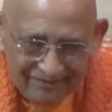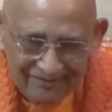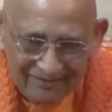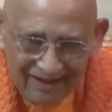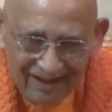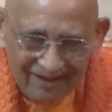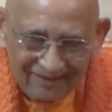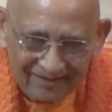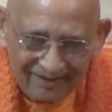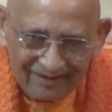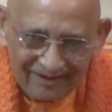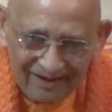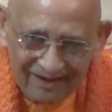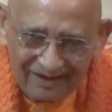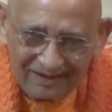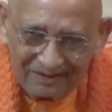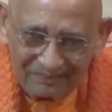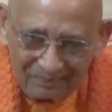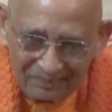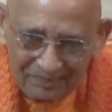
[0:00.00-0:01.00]
sadhana.
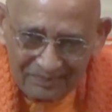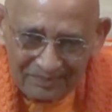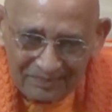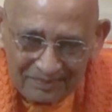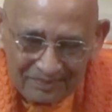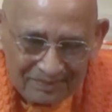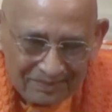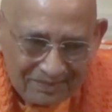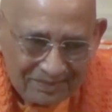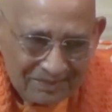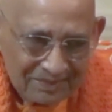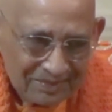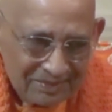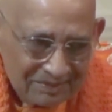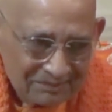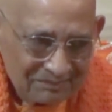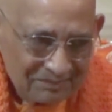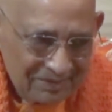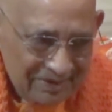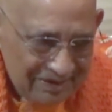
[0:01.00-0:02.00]

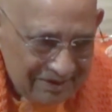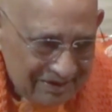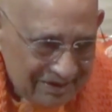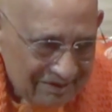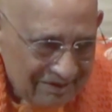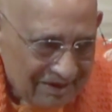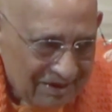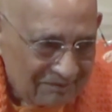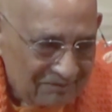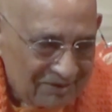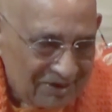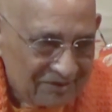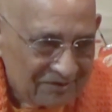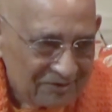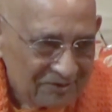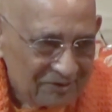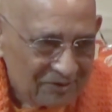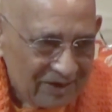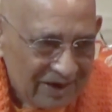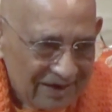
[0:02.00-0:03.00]
It covers
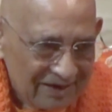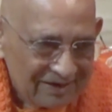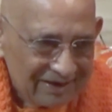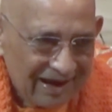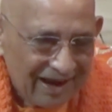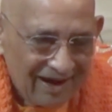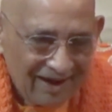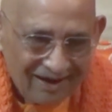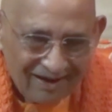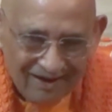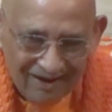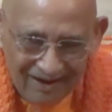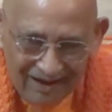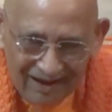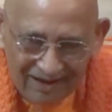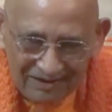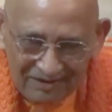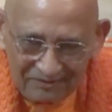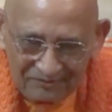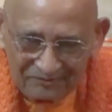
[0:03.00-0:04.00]
your entire
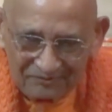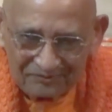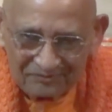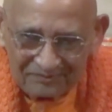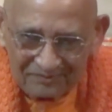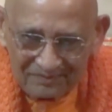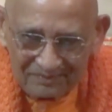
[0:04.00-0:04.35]
life.